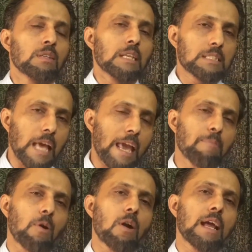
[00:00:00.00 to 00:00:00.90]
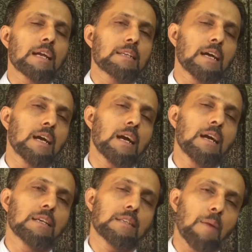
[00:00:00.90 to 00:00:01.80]
The same product
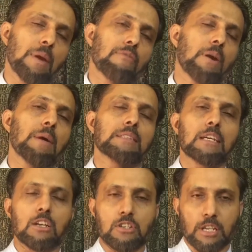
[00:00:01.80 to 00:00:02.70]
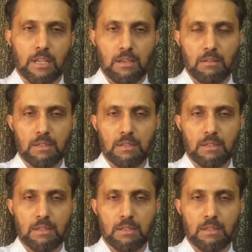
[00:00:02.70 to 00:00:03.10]
is coming from other country